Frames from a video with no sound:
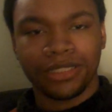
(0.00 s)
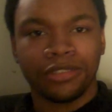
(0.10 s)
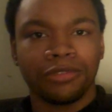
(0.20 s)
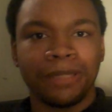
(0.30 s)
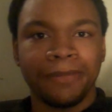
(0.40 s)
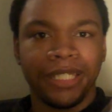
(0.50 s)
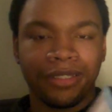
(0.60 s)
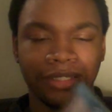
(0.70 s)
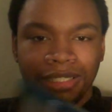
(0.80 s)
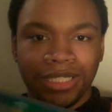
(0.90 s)
a remake.
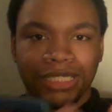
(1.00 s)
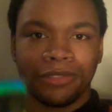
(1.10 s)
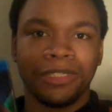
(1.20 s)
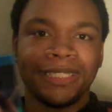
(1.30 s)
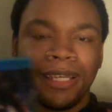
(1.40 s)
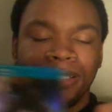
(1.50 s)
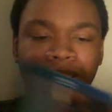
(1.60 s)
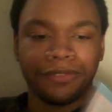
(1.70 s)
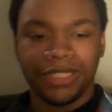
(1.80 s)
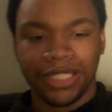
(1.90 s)
It's a retelling
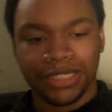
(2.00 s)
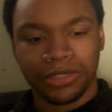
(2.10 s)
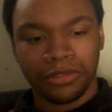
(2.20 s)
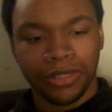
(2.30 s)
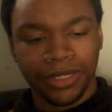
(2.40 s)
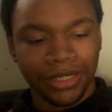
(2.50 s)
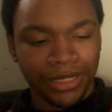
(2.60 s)
of the story.